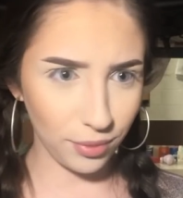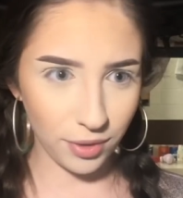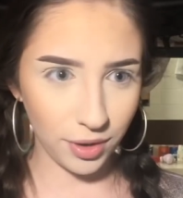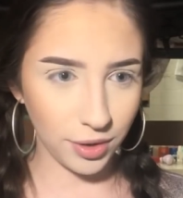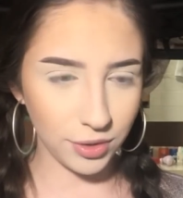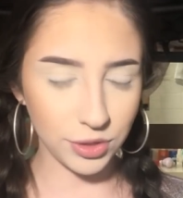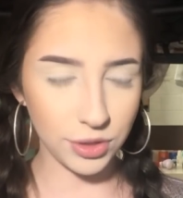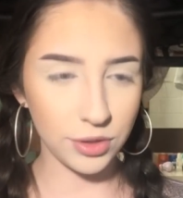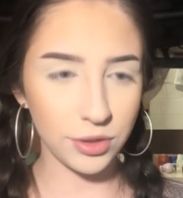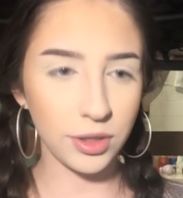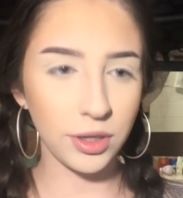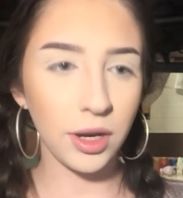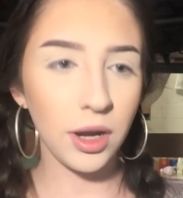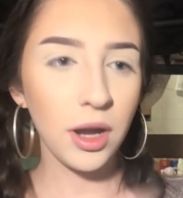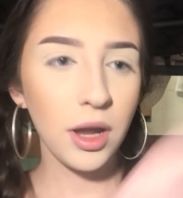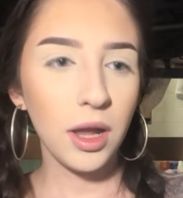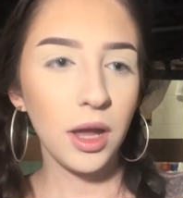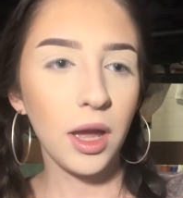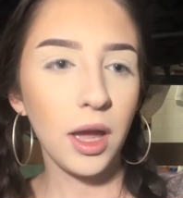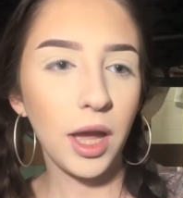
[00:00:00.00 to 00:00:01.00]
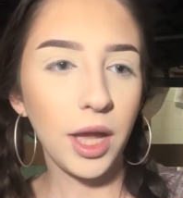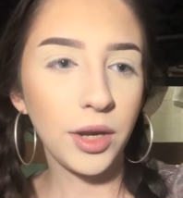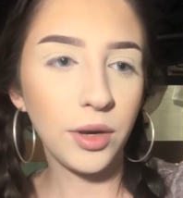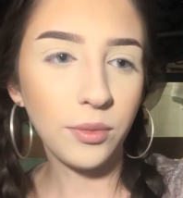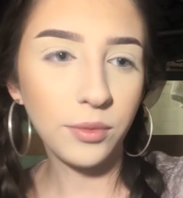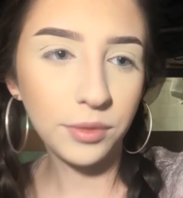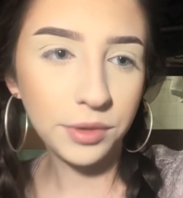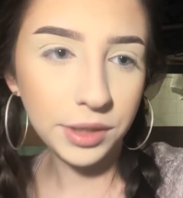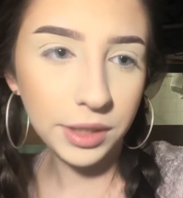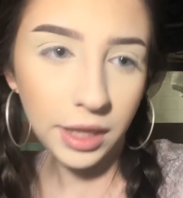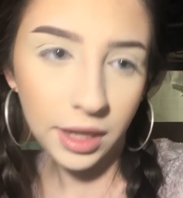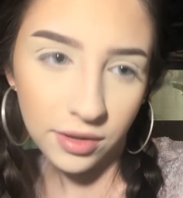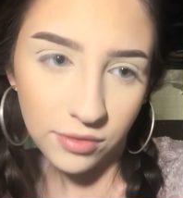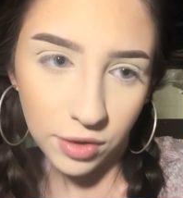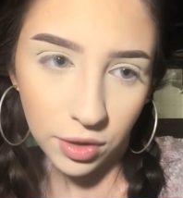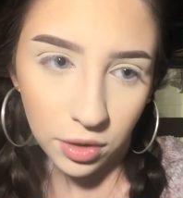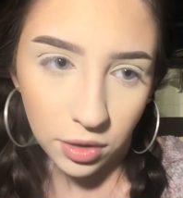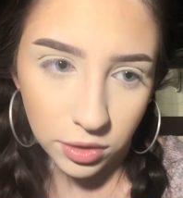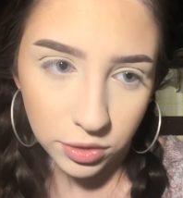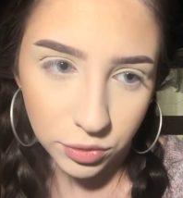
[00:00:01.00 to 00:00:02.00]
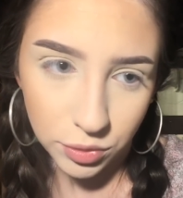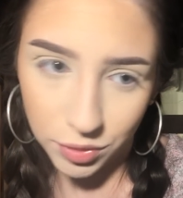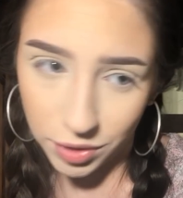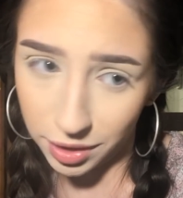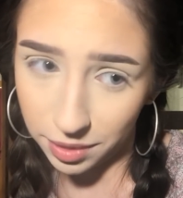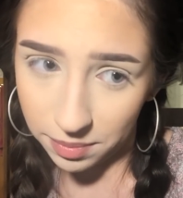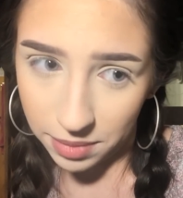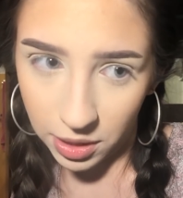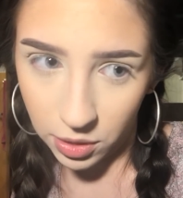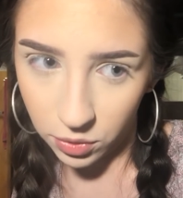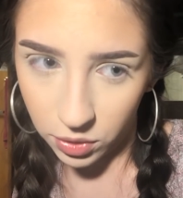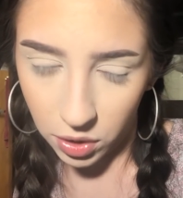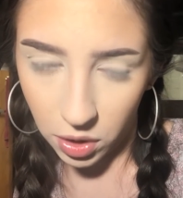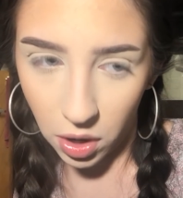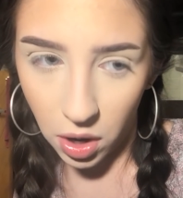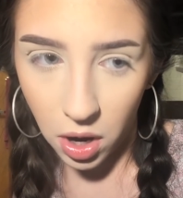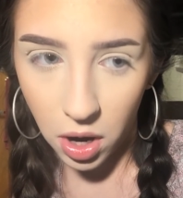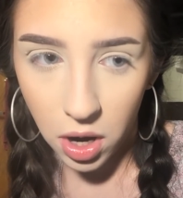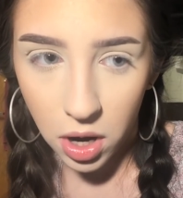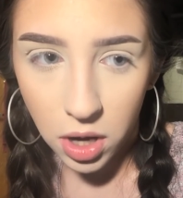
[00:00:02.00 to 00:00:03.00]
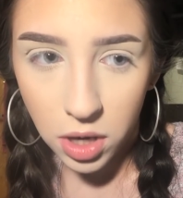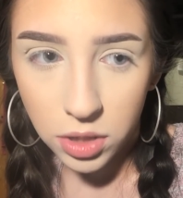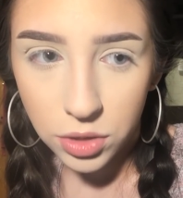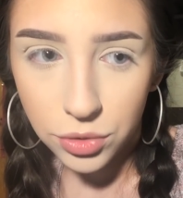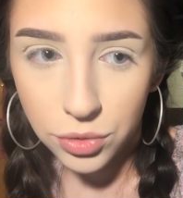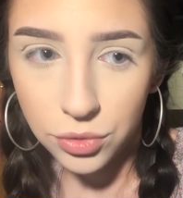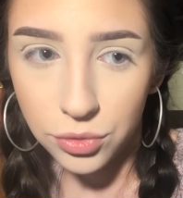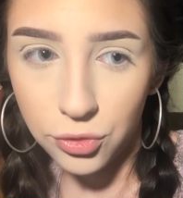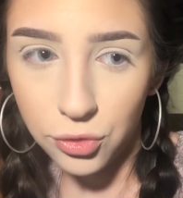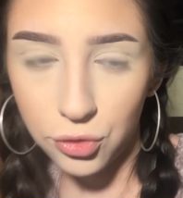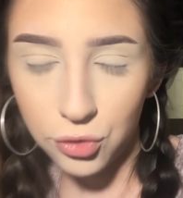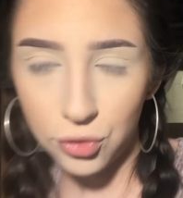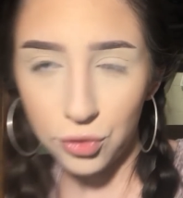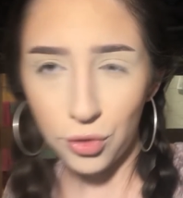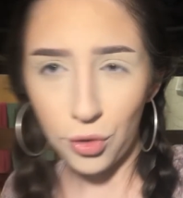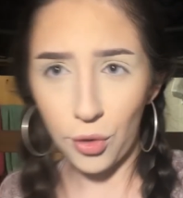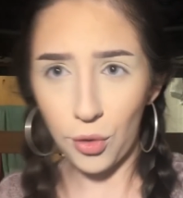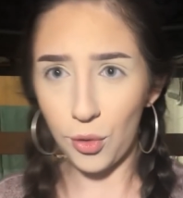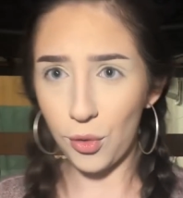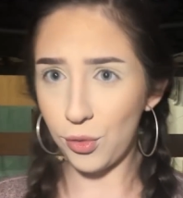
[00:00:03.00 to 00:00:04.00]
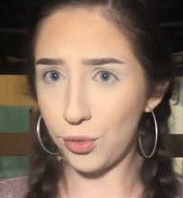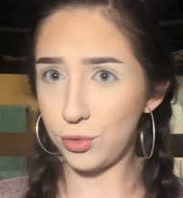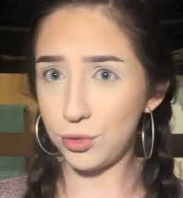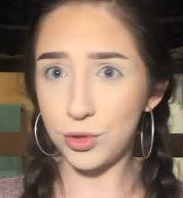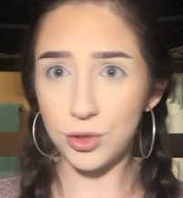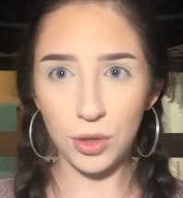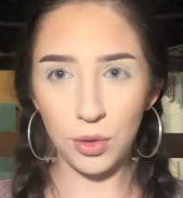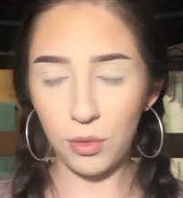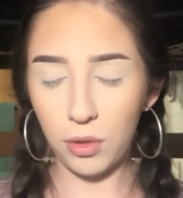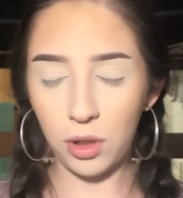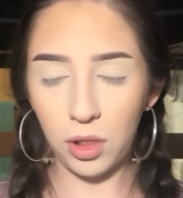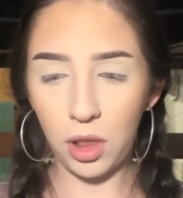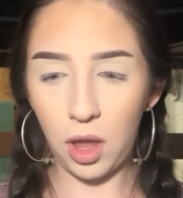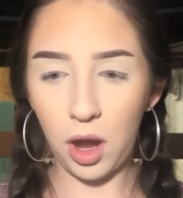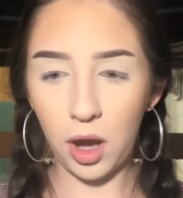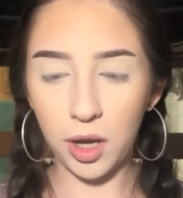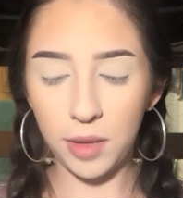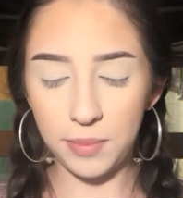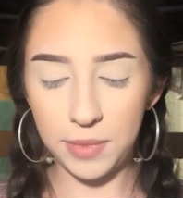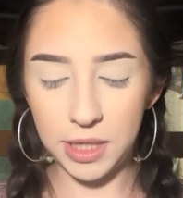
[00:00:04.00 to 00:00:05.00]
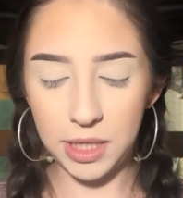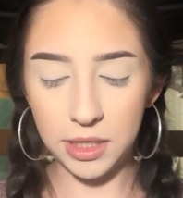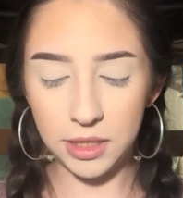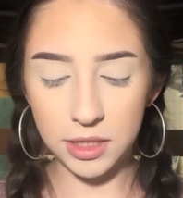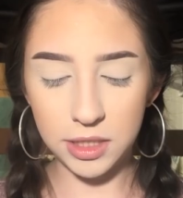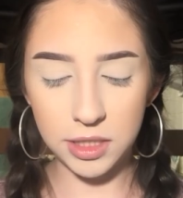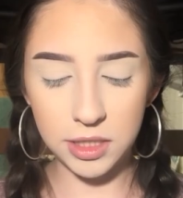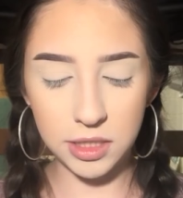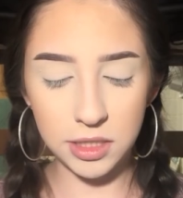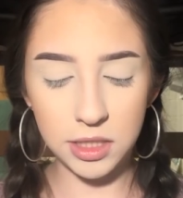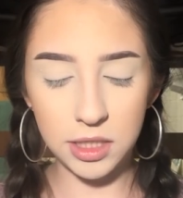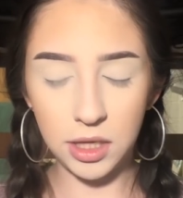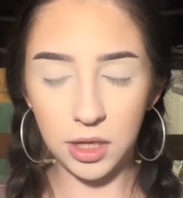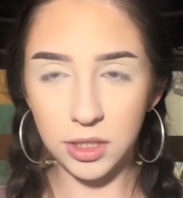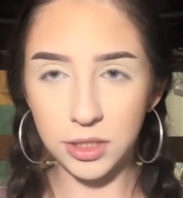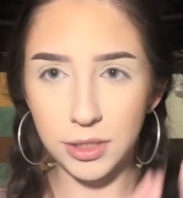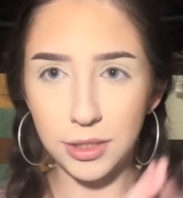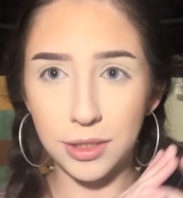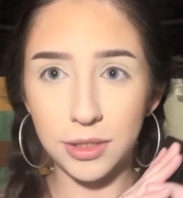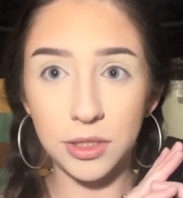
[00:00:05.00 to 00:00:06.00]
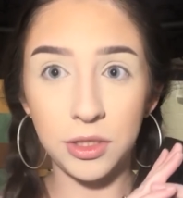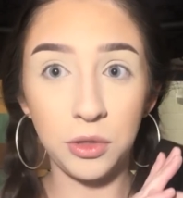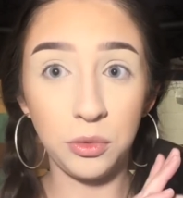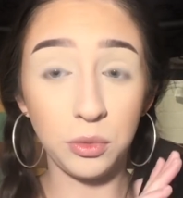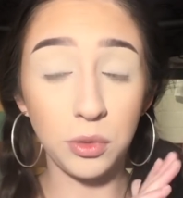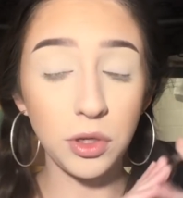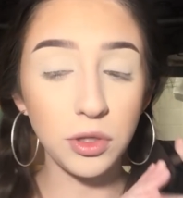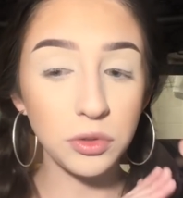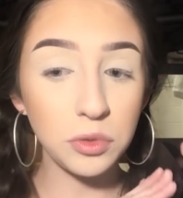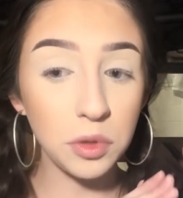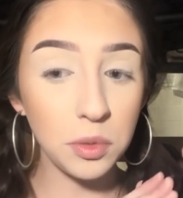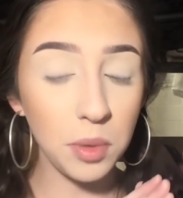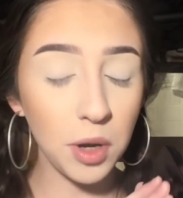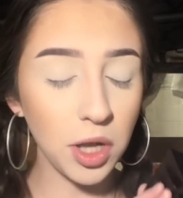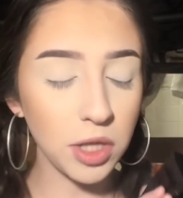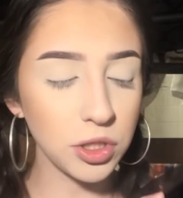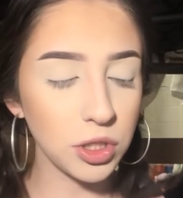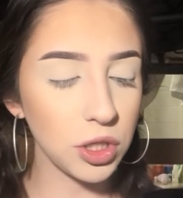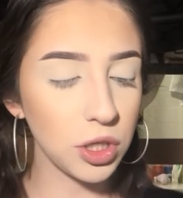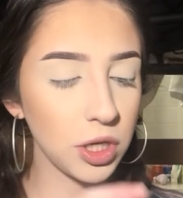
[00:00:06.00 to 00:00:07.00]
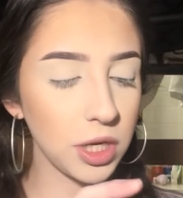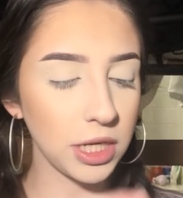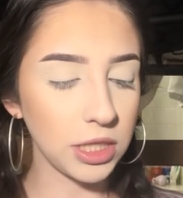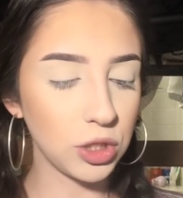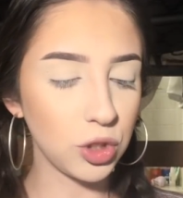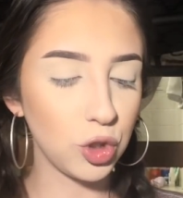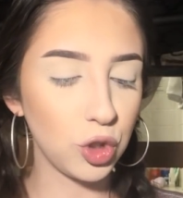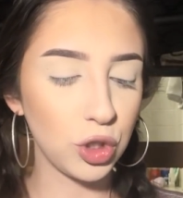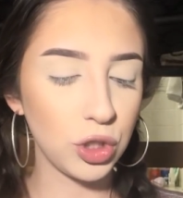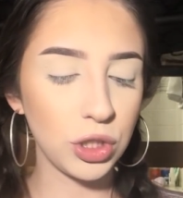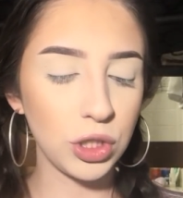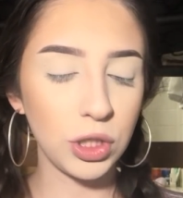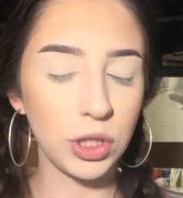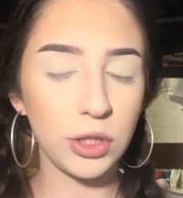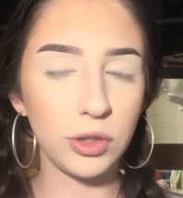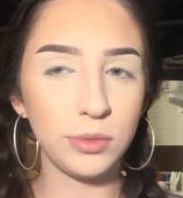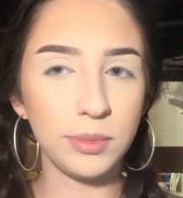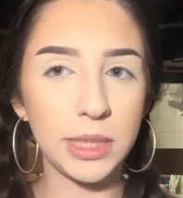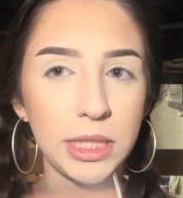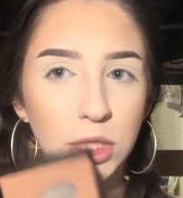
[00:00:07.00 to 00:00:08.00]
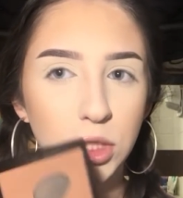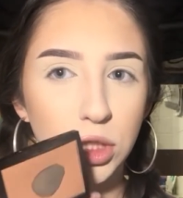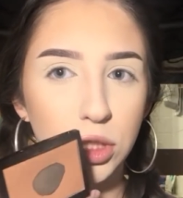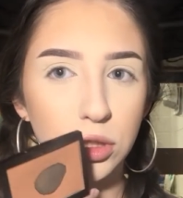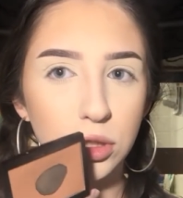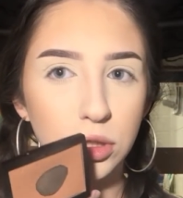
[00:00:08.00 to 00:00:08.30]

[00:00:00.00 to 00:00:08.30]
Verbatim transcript: bronzer. I don't really have a contouring powder, so don't clock me. This is the Anastasia Rosewood bronzer. It's just a little bit